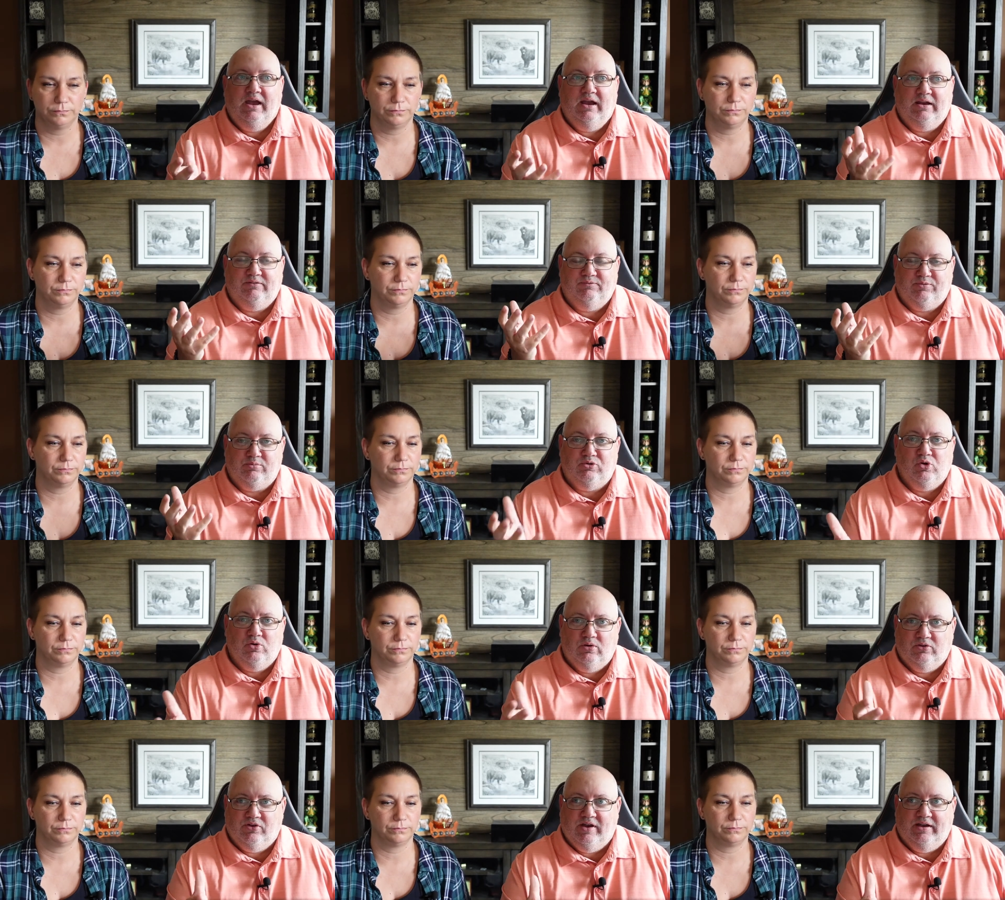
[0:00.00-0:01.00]
Speaker 1: And from
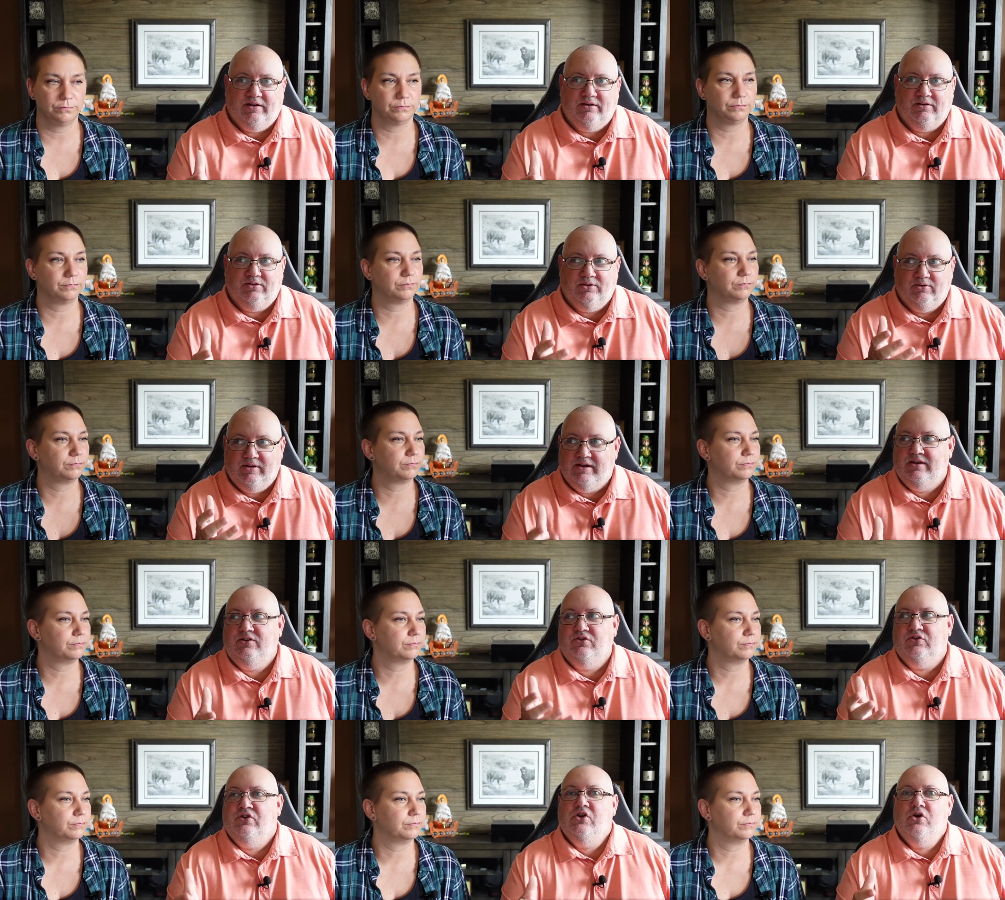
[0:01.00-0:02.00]
Google's end, there
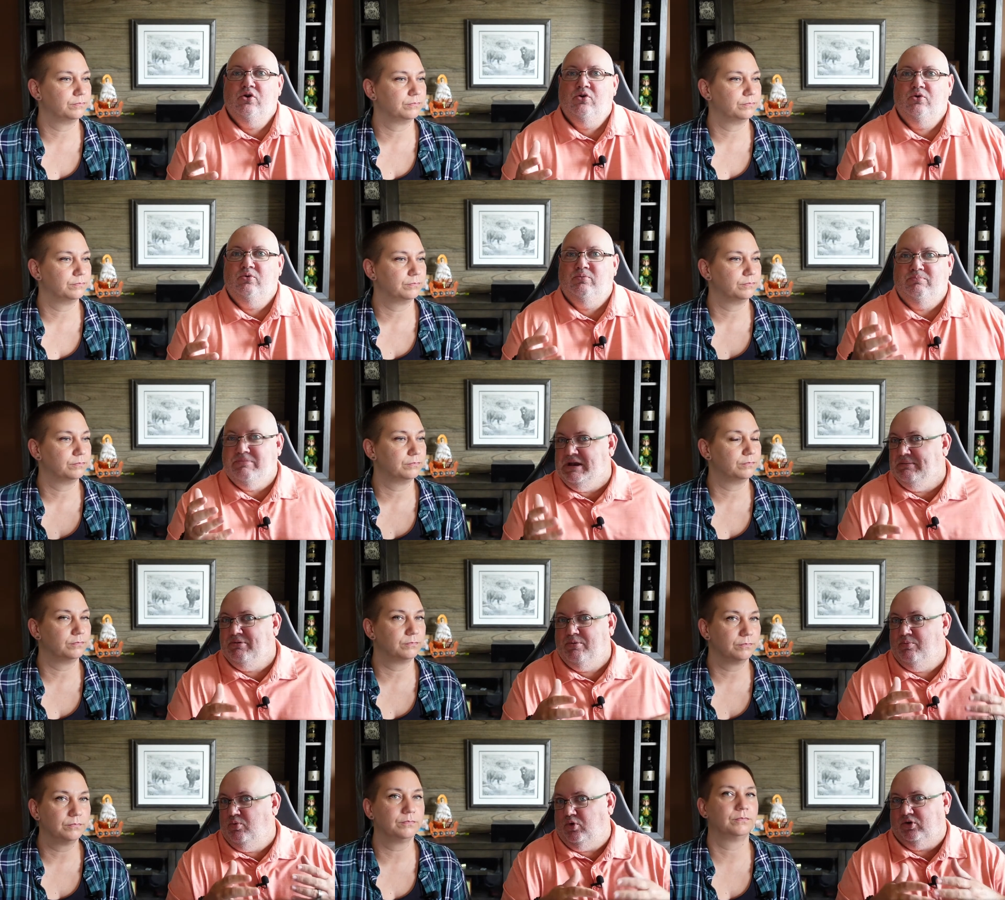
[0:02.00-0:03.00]
is no
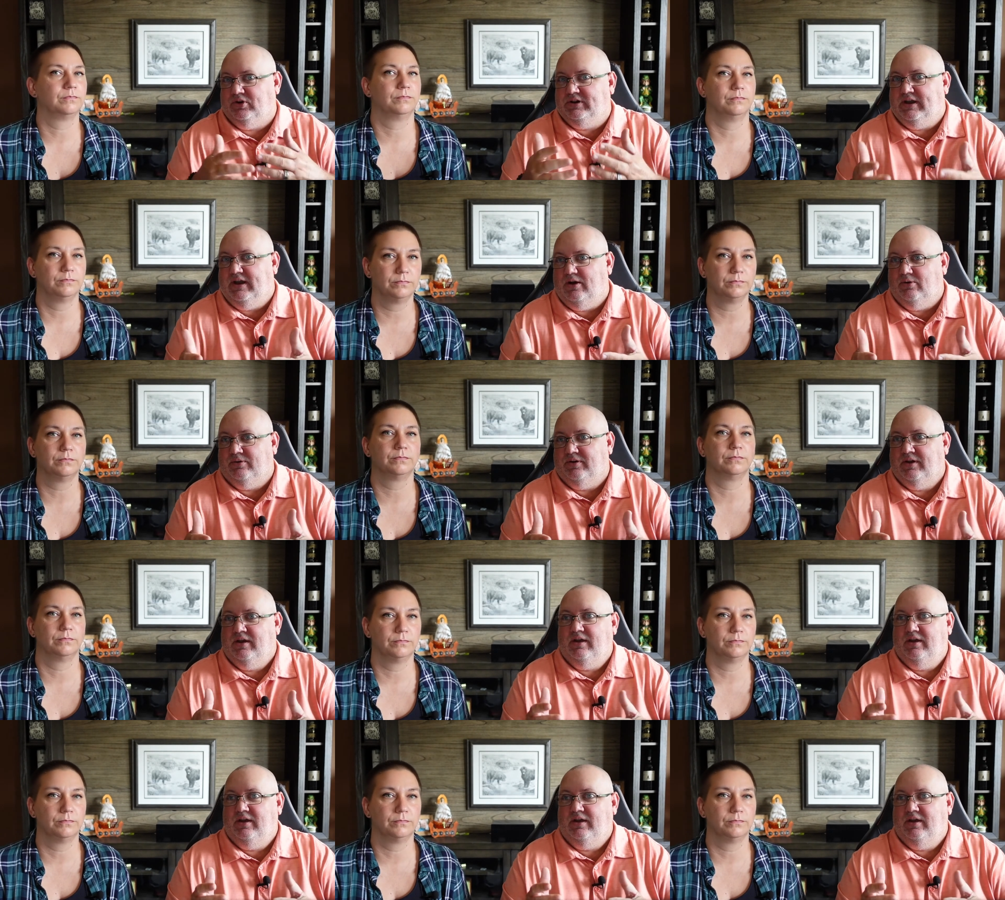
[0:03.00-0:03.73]
minimum word count.